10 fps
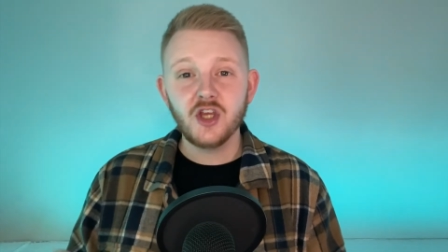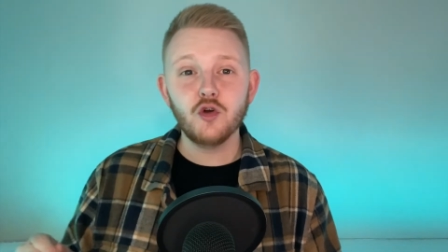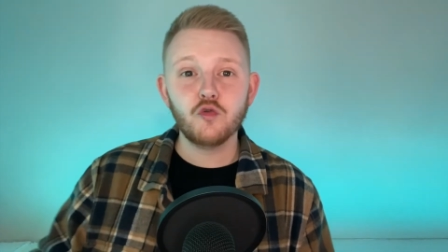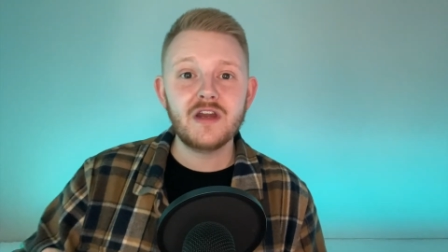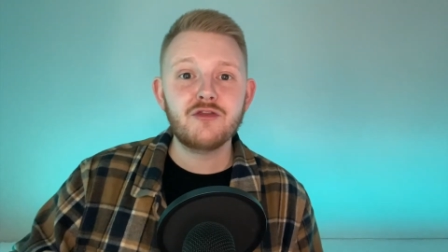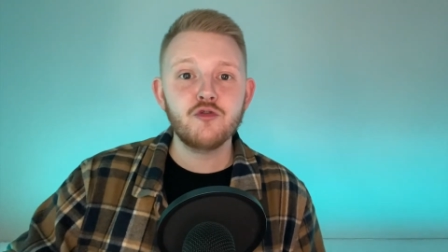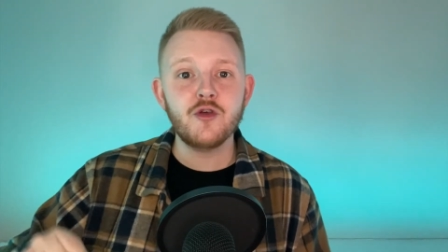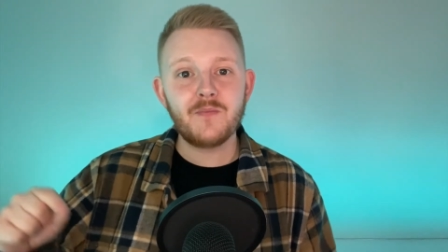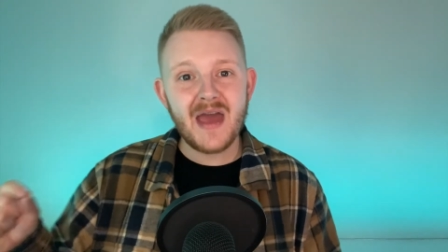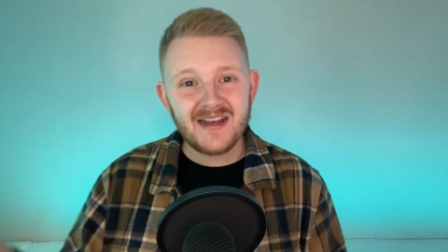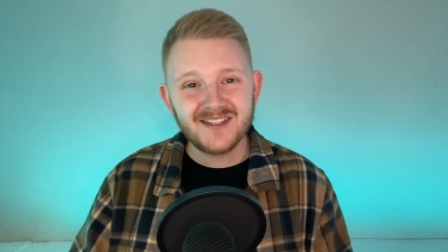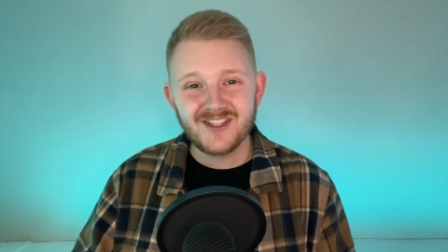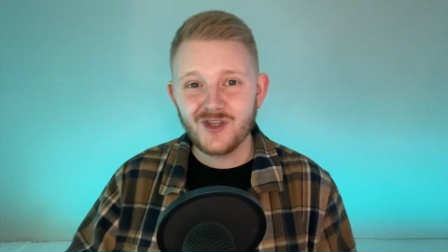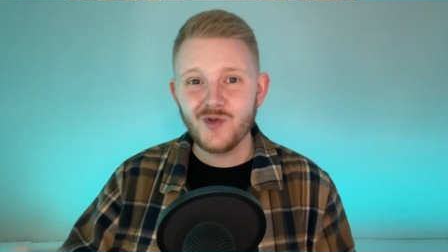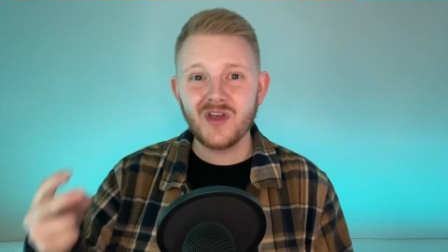You'll read through the
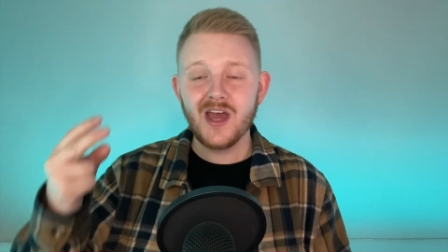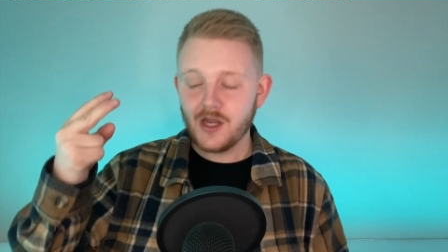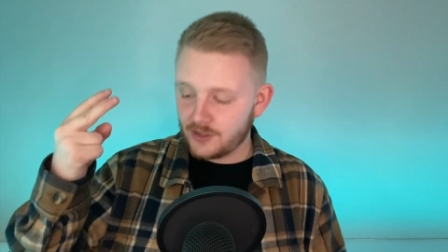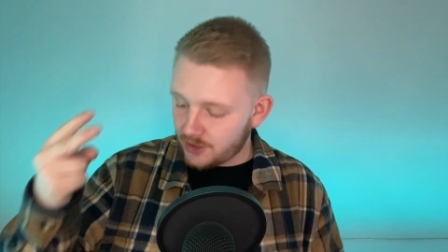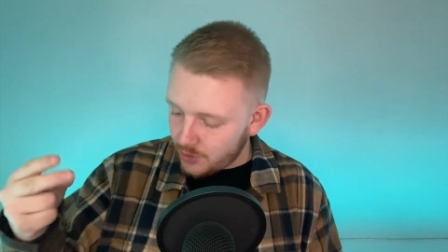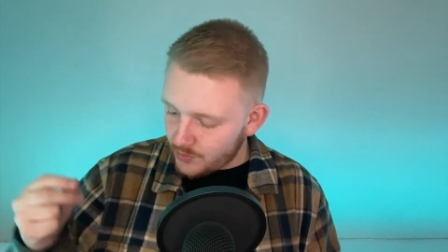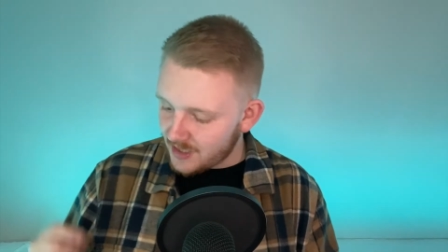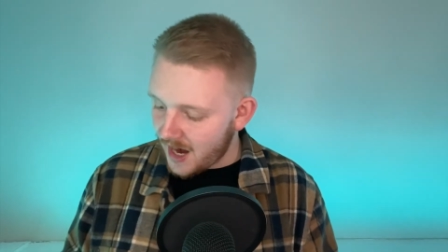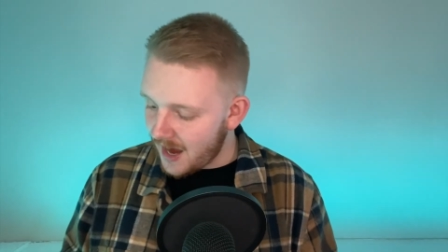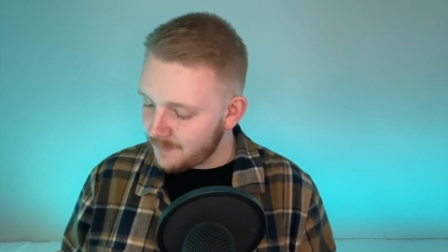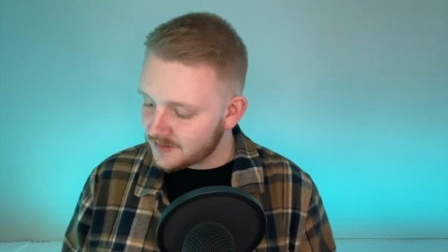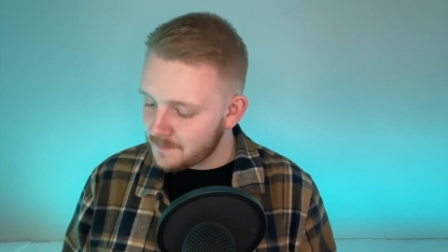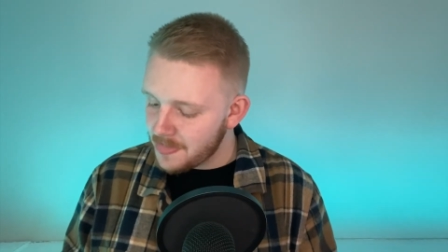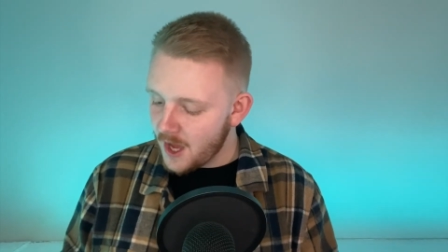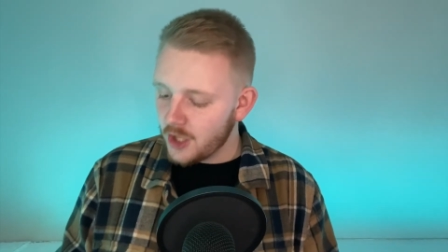Pentateuch two times.